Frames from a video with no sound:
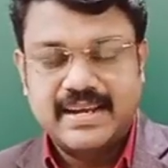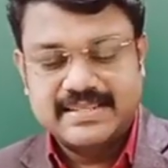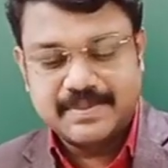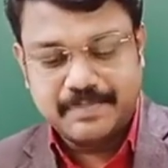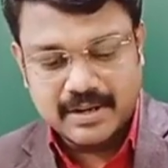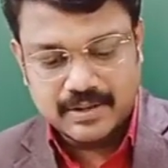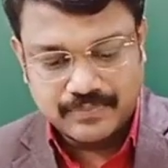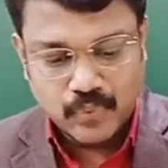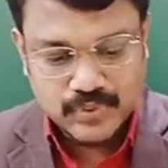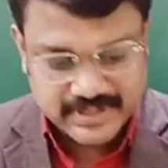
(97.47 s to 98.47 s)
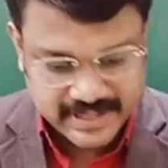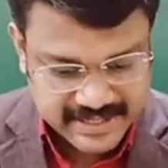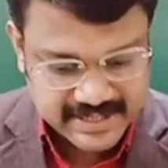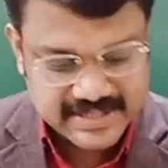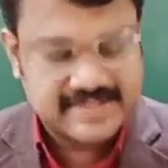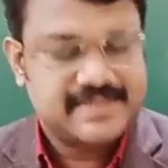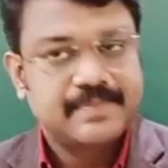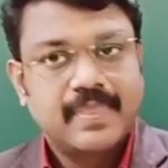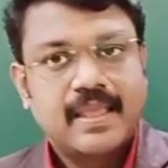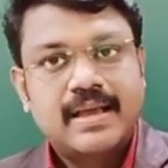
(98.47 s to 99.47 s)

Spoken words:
It is a part of oscillations.